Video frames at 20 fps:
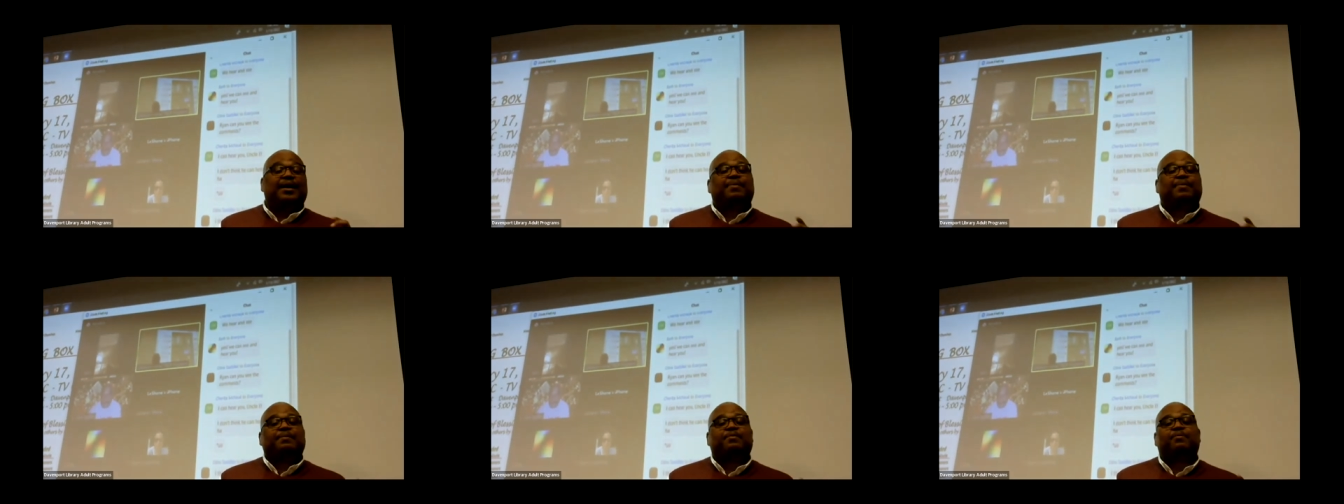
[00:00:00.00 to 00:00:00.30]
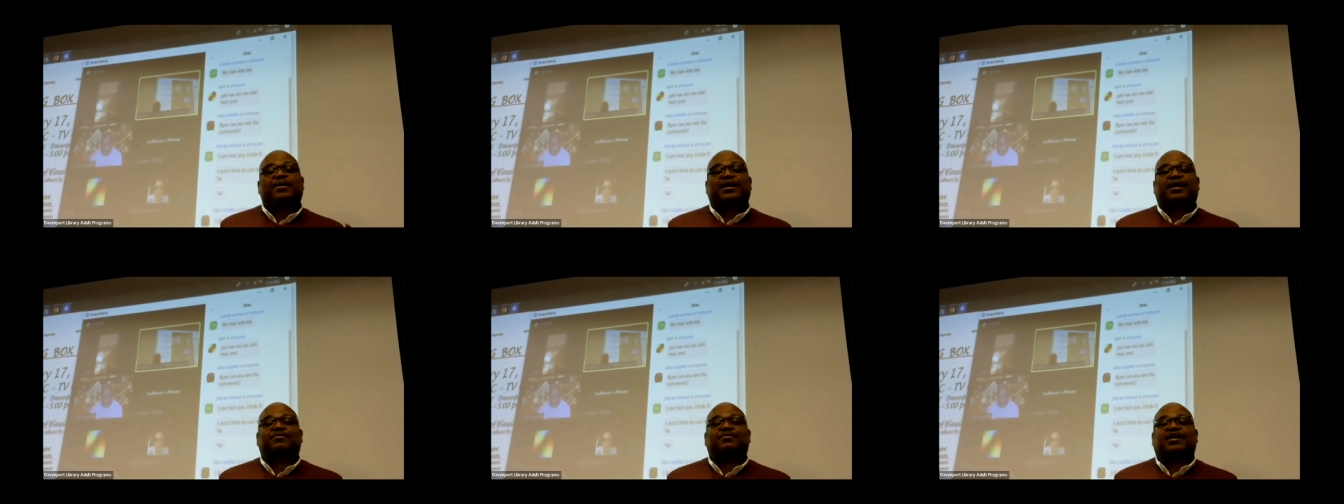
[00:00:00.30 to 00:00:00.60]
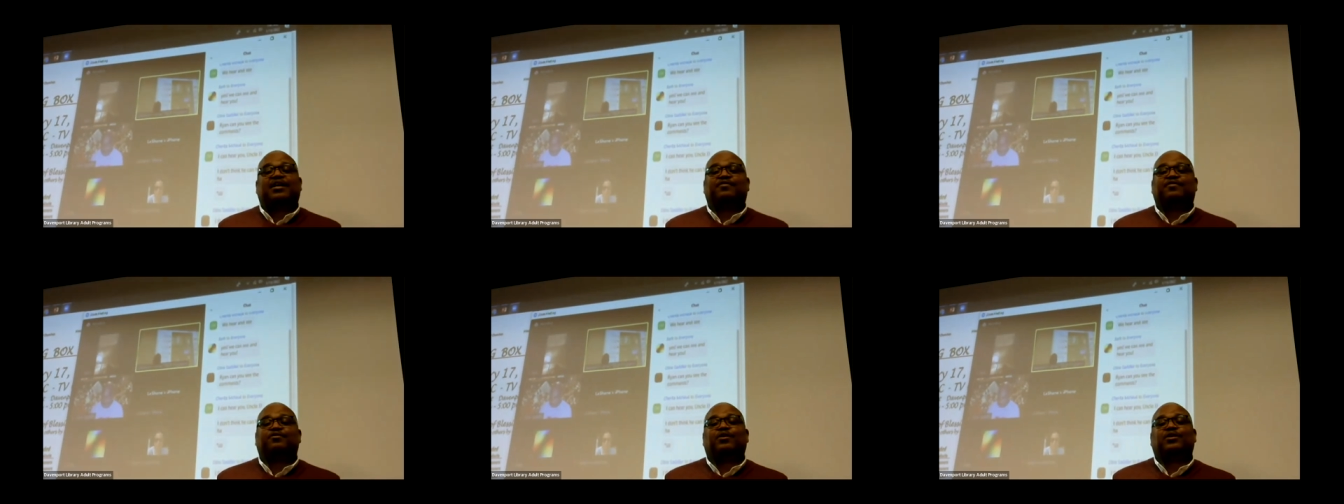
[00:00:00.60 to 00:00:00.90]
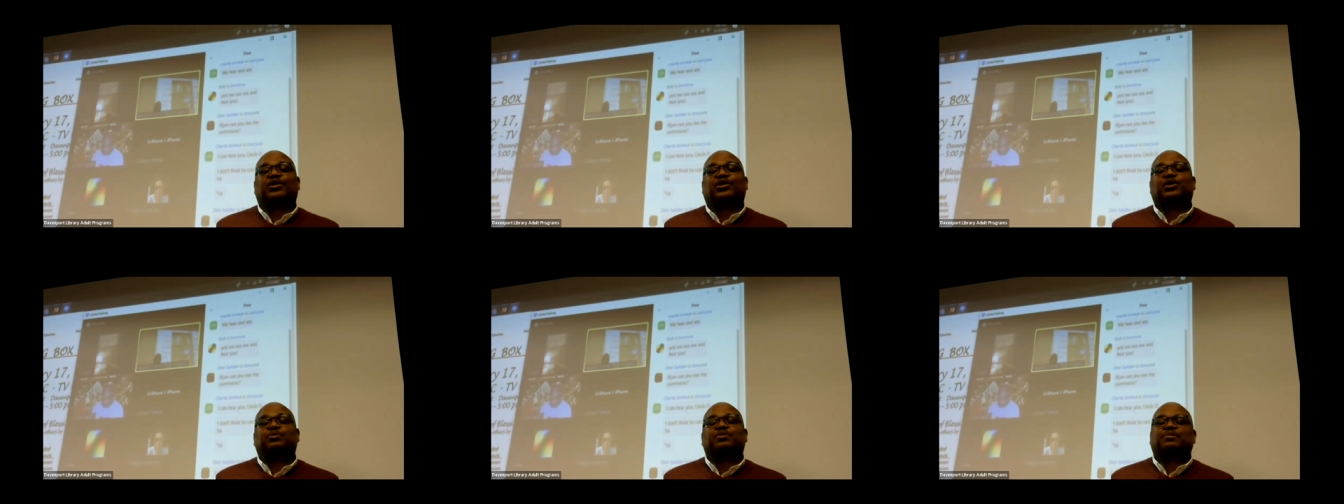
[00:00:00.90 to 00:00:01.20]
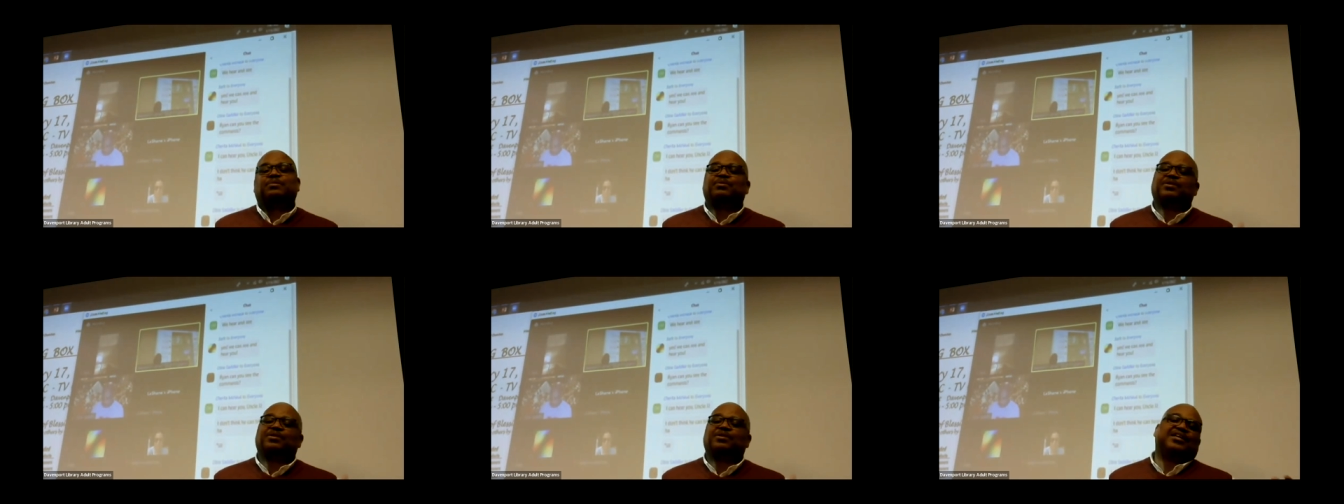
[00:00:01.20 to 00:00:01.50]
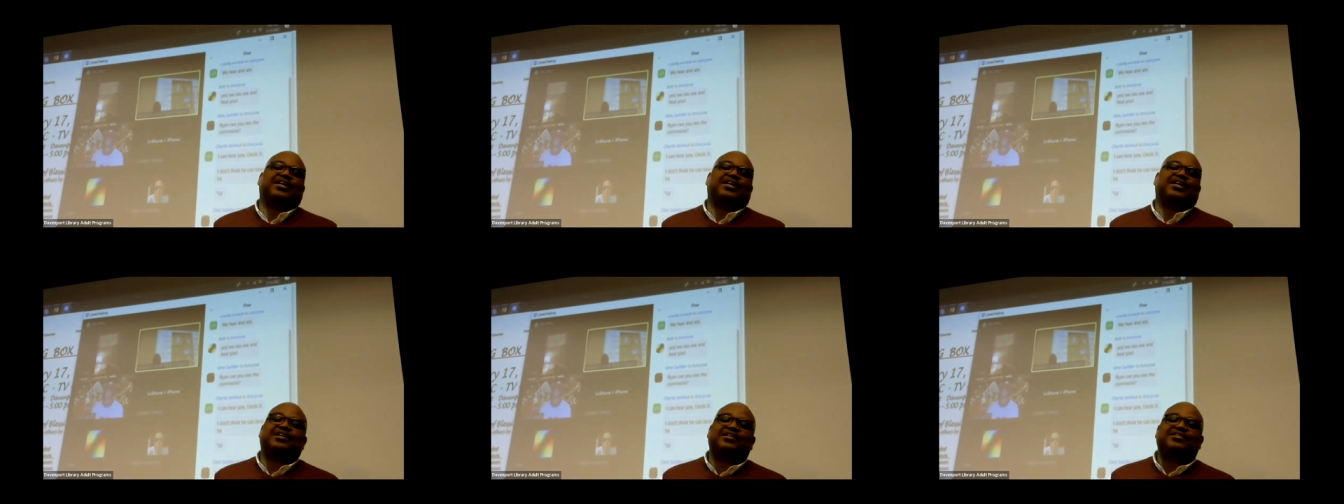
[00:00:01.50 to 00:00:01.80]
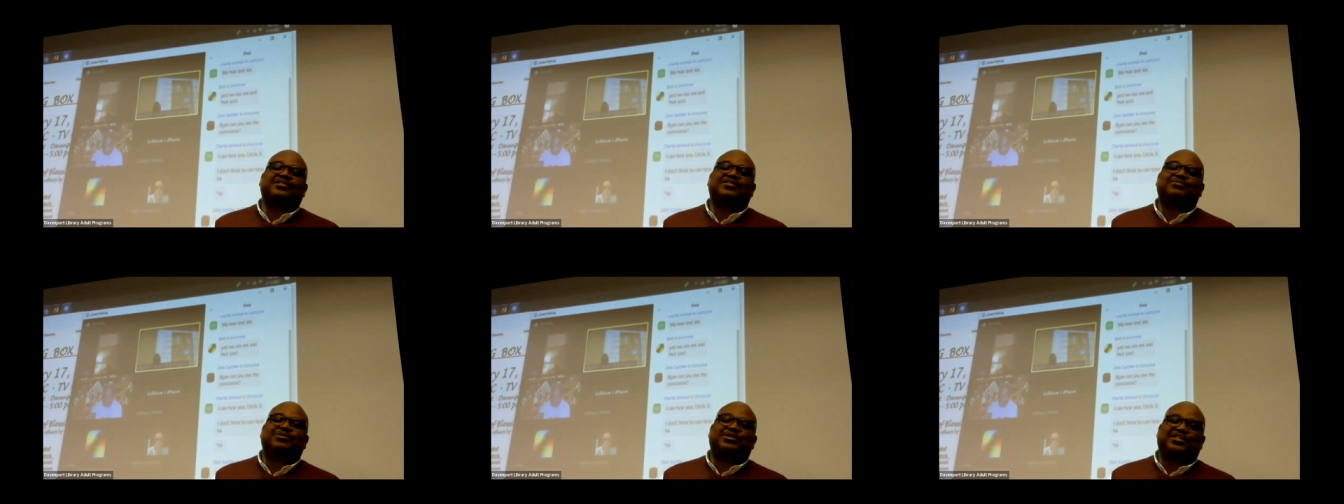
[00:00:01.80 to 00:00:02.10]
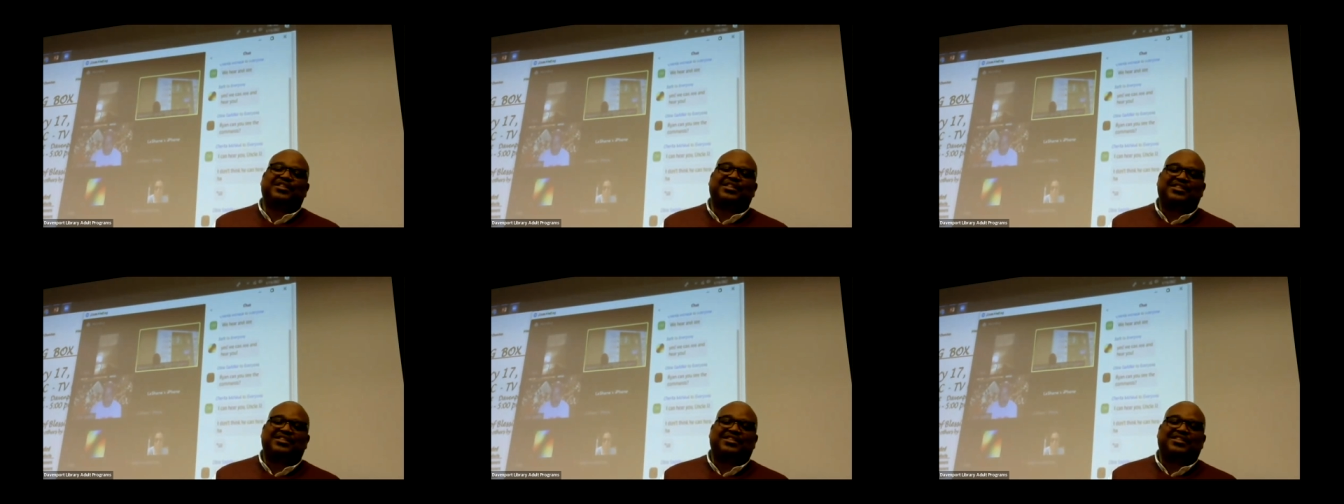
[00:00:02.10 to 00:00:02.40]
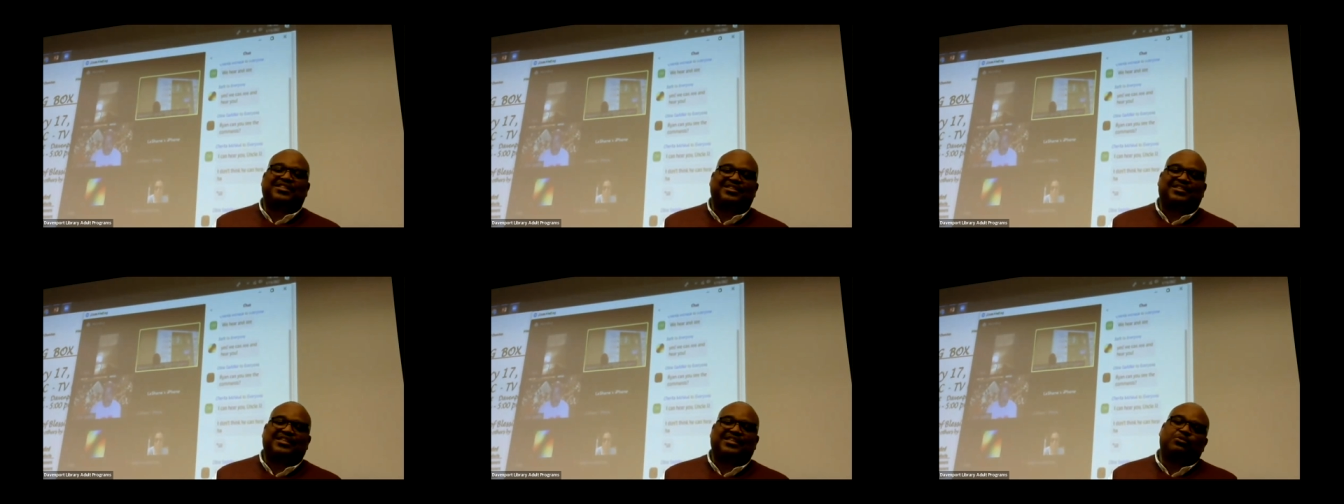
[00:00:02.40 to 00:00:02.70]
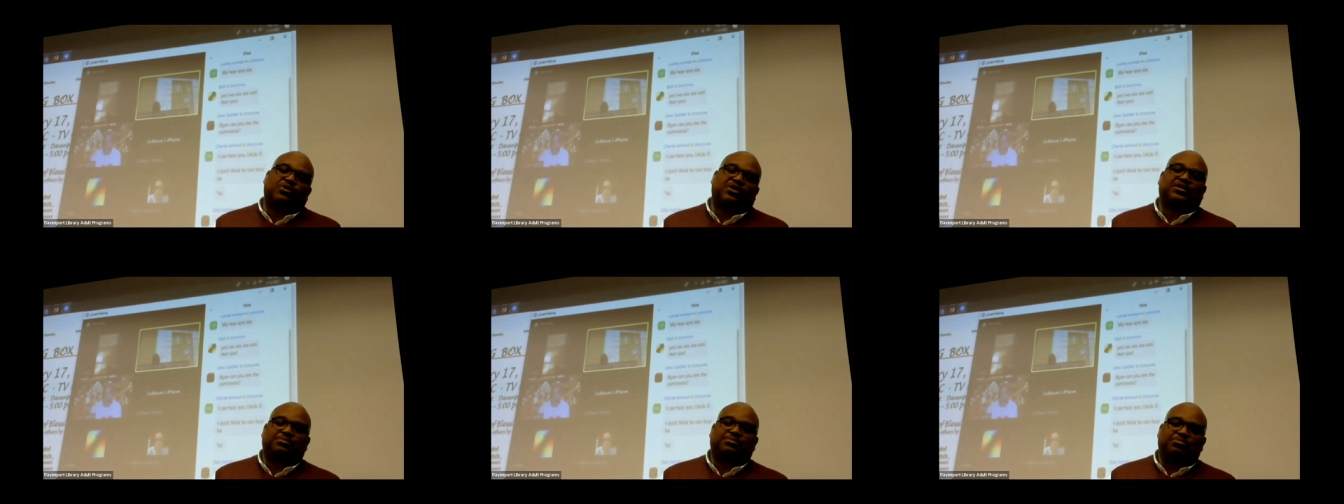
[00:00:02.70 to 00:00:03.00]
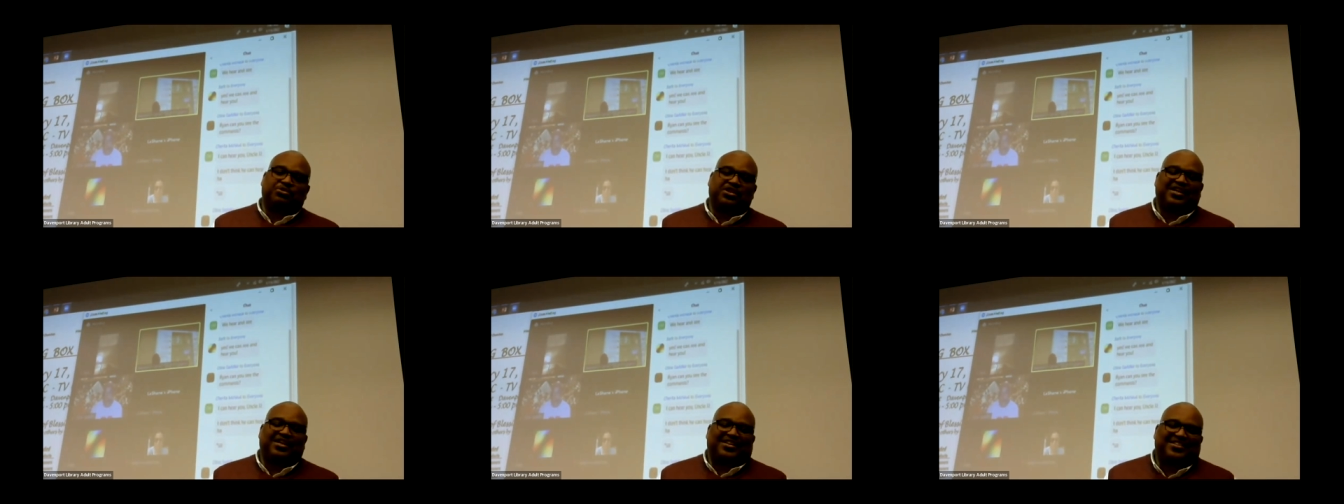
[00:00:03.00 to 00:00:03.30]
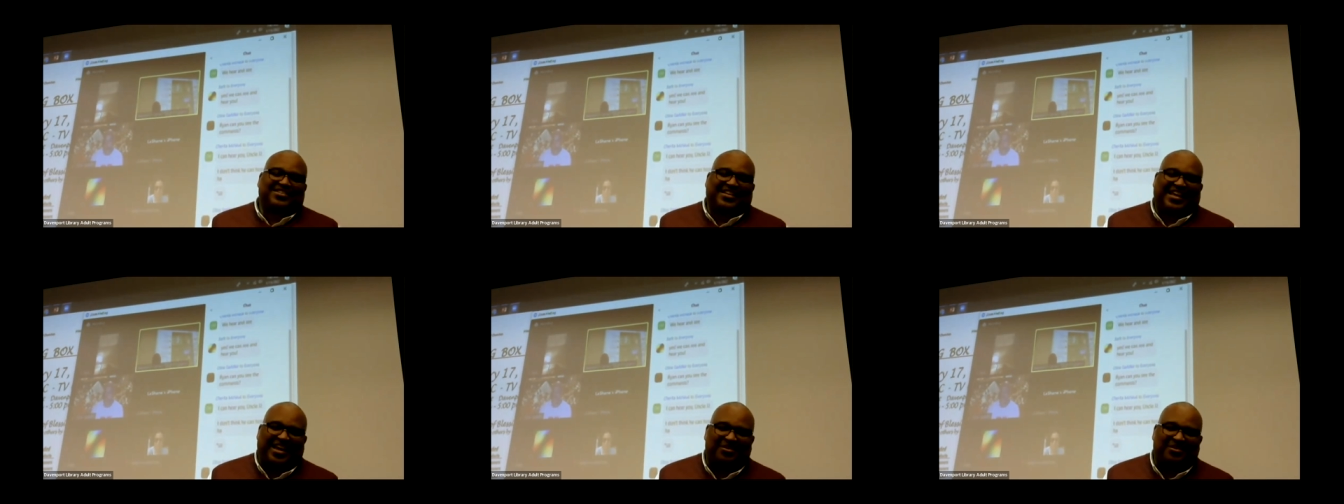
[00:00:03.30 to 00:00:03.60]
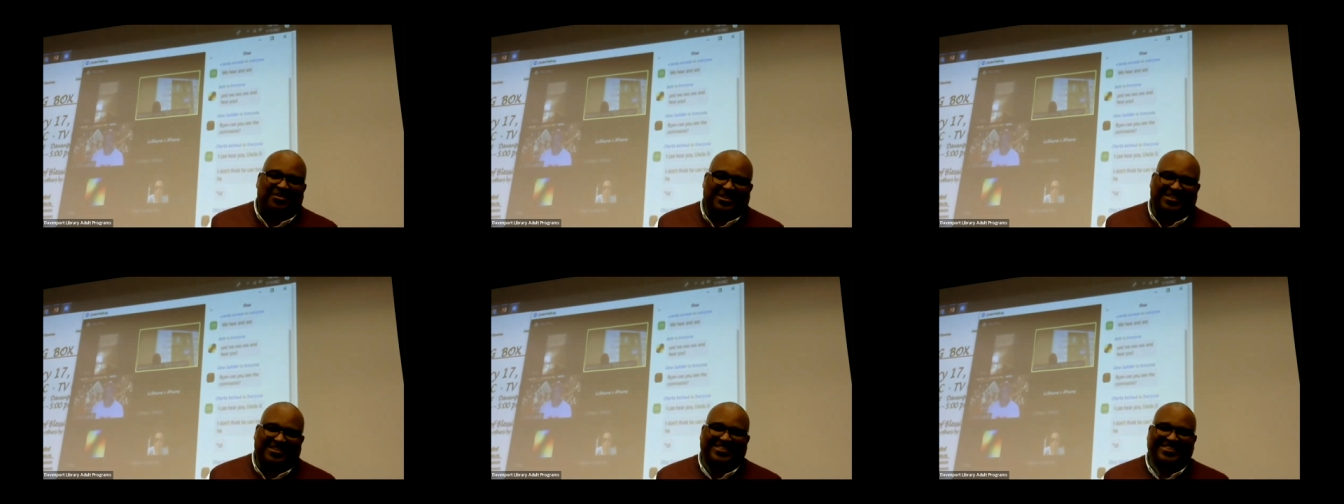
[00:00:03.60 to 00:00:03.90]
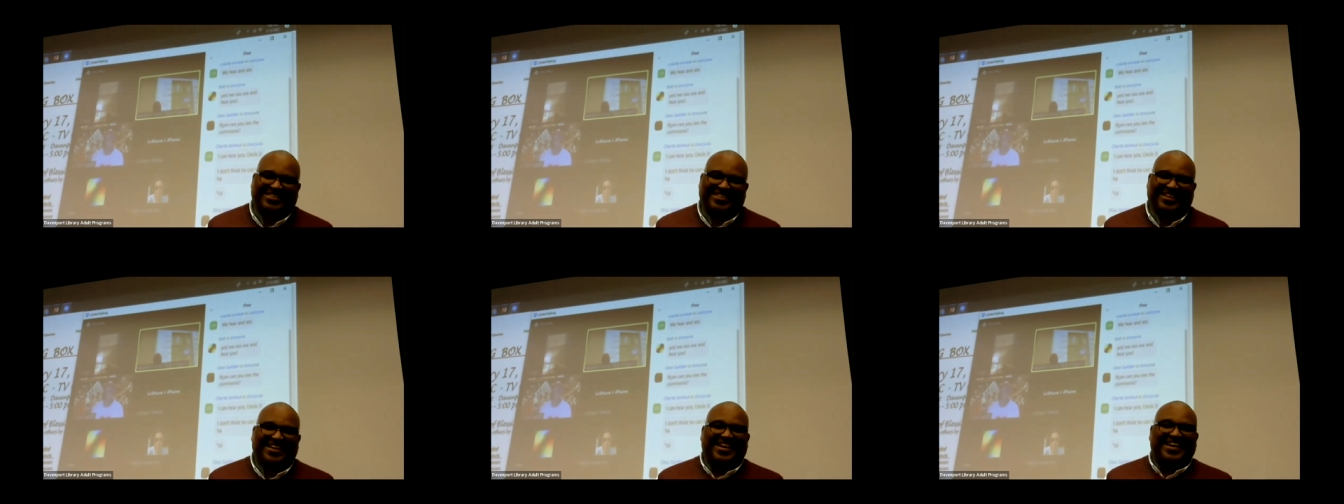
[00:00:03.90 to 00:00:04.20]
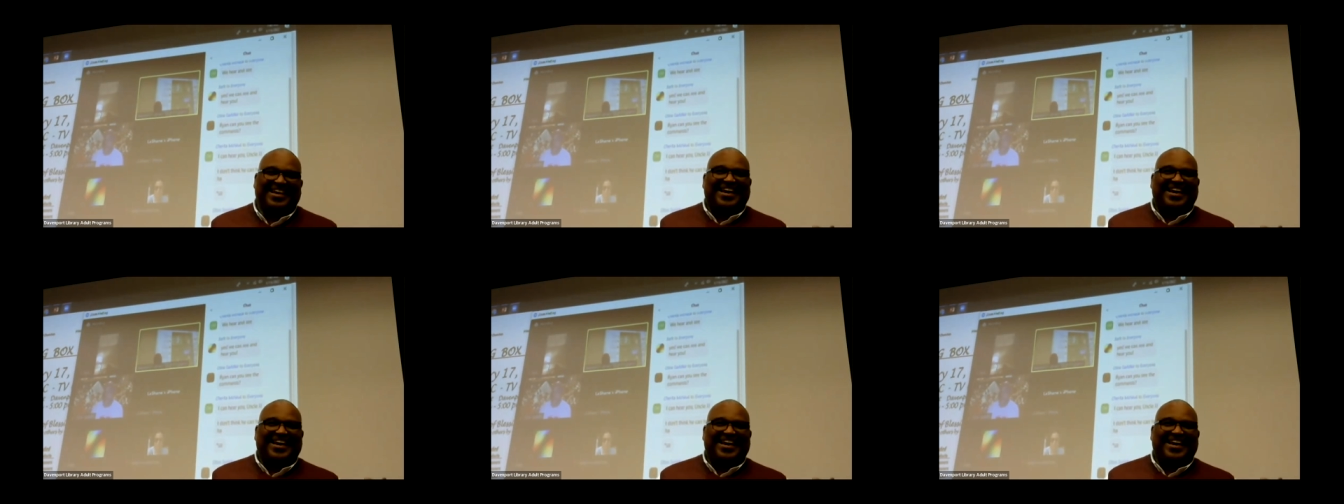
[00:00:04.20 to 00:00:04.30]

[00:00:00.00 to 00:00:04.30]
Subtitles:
and people may have done it for a little bit, but then they couldn't resist it because they wanted the chick sandwiches.